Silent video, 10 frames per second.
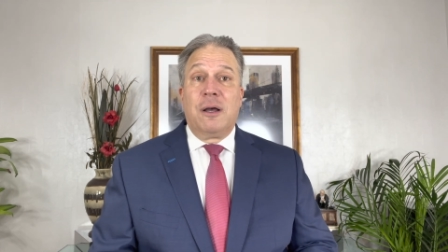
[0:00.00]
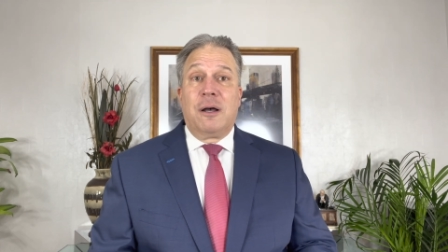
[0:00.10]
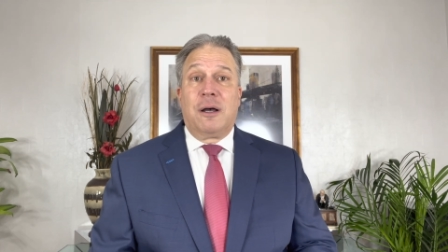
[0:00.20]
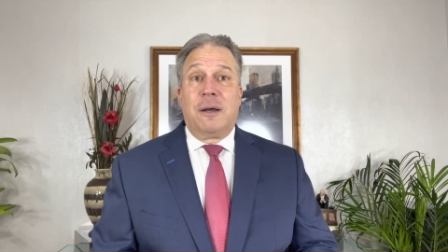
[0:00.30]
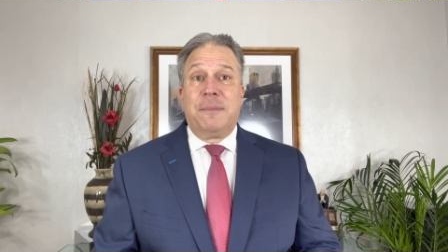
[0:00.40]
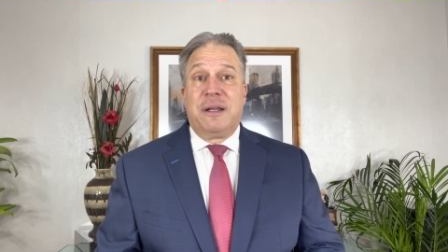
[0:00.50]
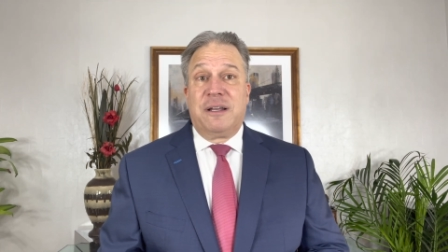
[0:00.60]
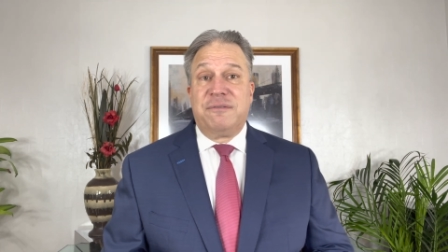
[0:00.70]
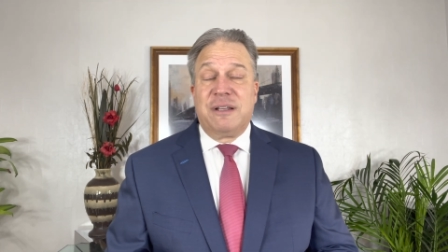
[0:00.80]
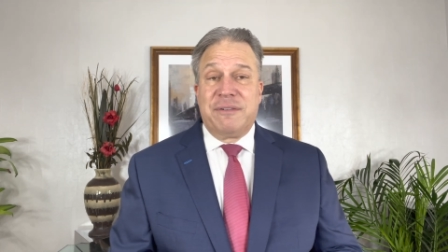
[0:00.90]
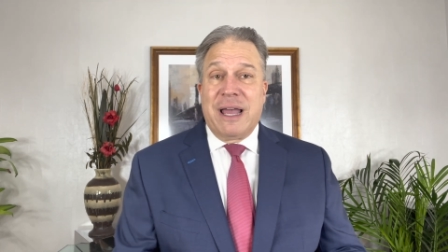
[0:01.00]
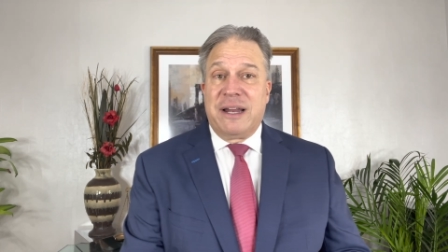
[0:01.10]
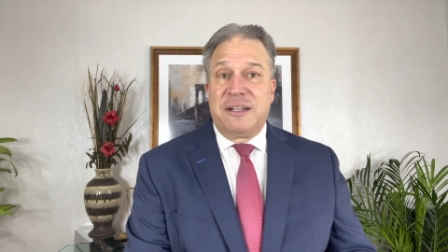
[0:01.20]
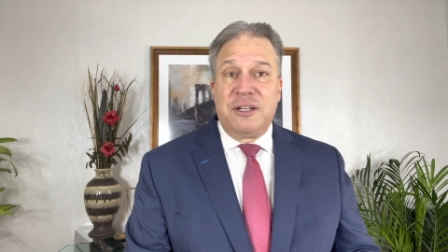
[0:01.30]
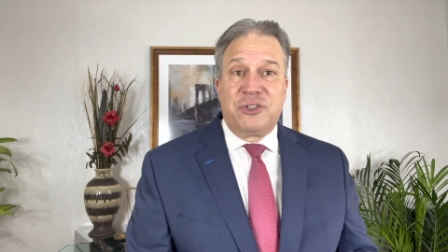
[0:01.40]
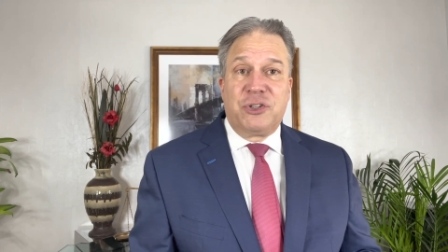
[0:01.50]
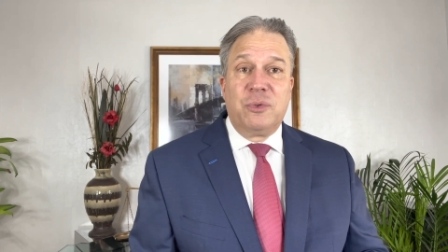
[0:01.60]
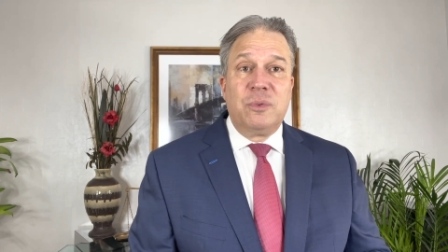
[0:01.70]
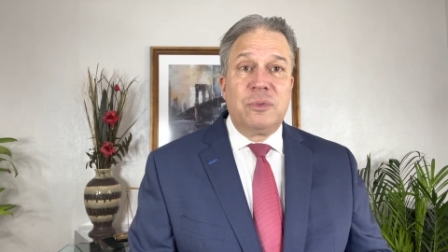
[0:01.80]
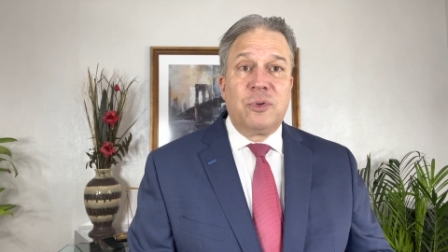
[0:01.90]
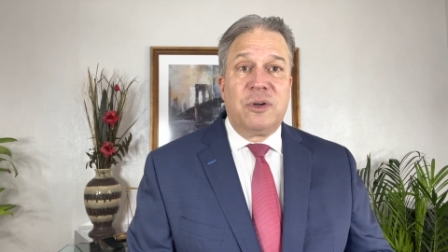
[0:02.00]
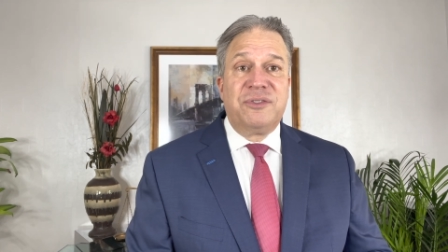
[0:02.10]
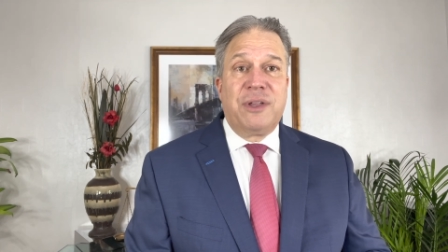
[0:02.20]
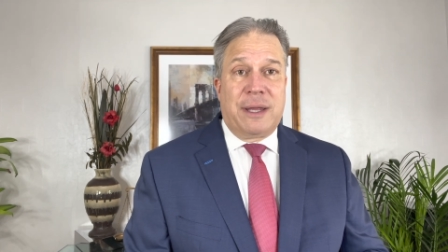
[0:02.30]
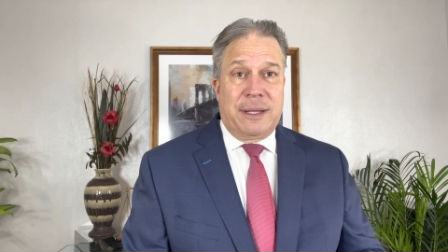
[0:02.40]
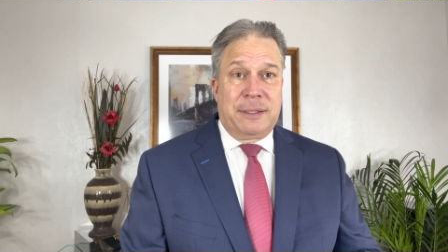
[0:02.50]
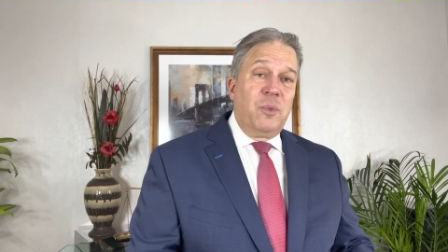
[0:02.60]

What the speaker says: and I've never had an issue towards that end.